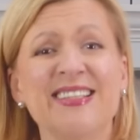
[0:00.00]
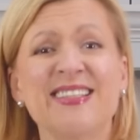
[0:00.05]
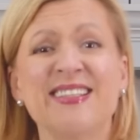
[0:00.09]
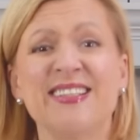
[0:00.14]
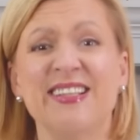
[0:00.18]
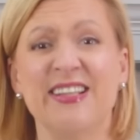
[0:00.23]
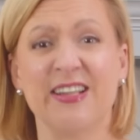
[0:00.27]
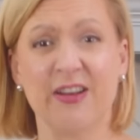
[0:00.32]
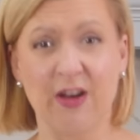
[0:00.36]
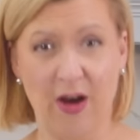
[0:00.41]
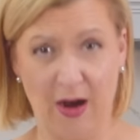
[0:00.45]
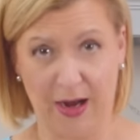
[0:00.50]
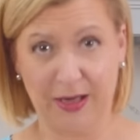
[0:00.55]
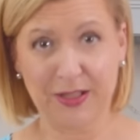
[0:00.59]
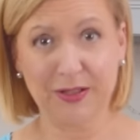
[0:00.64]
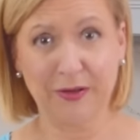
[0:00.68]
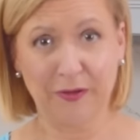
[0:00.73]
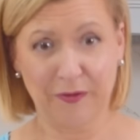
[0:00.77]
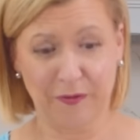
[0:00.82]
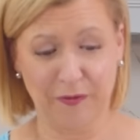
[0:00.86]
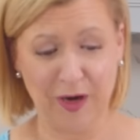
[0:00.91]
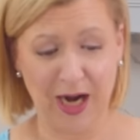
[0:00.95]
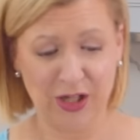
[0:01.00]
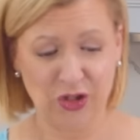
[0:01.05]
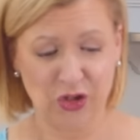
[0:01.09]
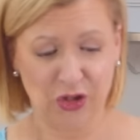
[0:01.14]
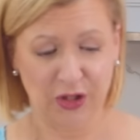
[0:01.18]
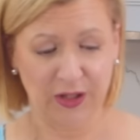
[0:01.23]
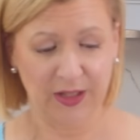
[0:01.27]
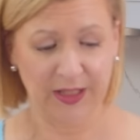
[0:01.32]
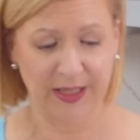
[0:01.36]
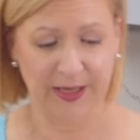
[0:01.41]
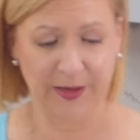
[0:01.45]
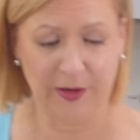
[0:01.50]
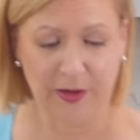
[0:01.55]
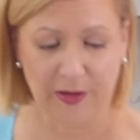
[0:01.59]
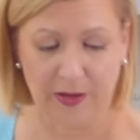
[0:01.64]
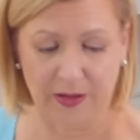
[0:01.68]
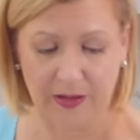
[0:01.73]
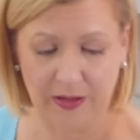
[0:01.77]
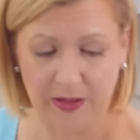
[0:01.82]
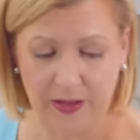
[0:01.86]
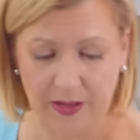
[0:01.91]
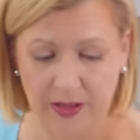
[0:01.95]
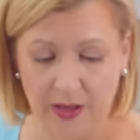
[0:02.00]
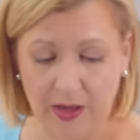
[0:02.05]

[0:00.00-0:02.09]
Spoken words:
not fragile at all.